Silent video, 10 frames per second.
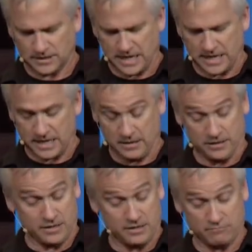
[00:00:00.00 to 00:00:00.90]
And
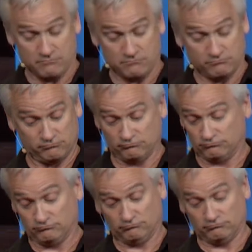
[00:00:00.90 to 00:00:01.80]
uh,
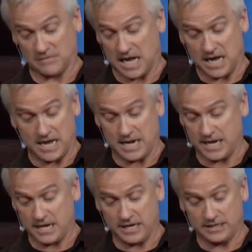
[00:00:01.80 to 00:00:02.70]

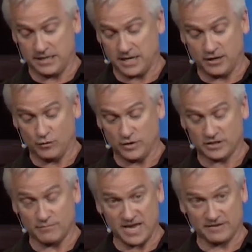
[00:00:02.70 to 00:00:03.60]
I did not know what
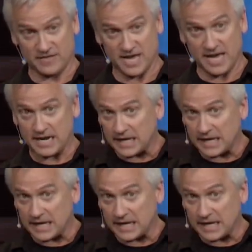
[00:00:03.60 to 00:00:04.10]
to make of that.